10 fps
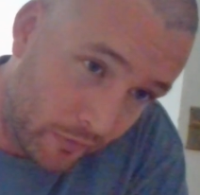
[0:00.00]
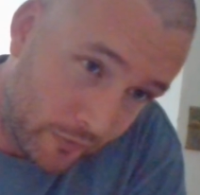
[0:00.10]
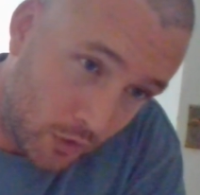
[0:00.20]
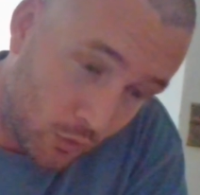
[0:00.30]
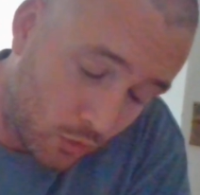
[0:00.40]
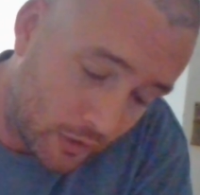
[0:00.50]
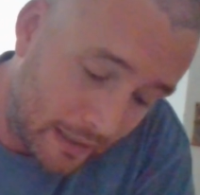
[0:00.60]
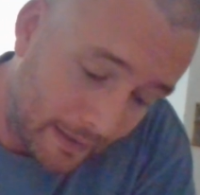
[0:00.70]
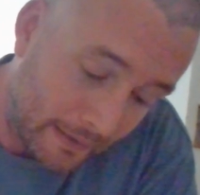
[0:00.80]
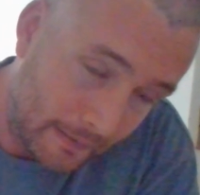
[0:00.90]
of your
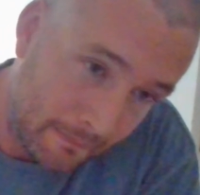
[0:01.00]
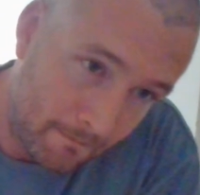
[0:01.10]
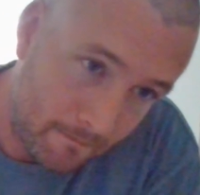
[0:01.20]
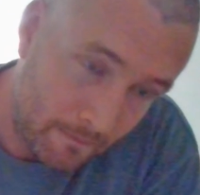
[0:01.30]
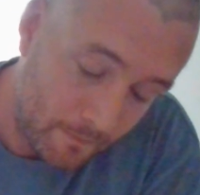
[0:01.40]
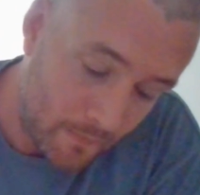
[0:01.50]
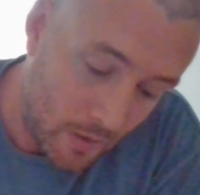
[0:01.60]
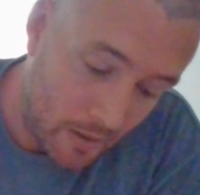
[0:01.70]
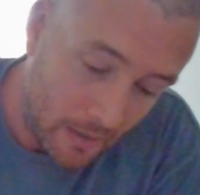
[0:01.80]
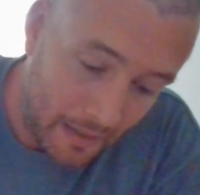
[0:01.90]
king
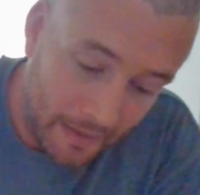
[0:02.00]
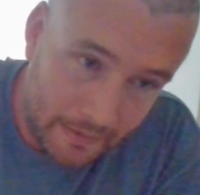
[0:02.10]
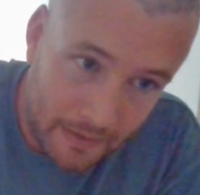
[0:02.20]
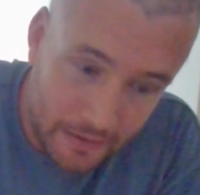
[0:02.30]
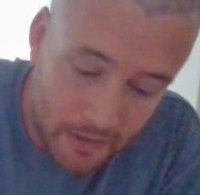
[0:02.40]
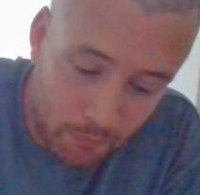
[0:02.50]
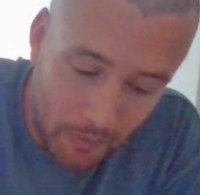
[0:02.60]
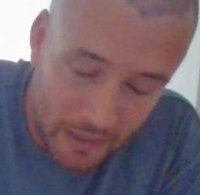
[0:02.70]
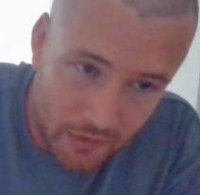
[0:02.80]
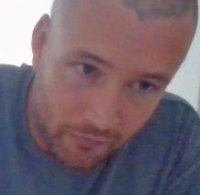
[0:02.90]
and his
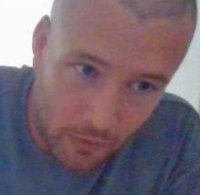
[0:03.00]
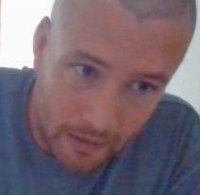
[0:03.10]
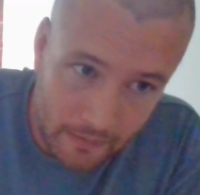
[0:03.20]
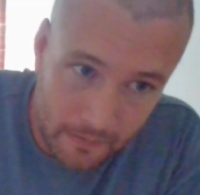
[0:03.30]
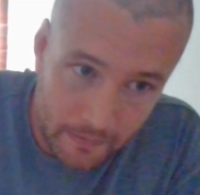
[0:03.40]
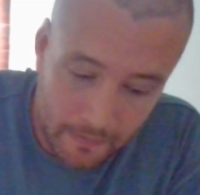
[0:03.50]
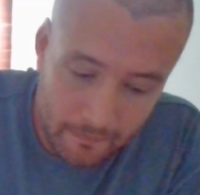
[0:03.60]
best friend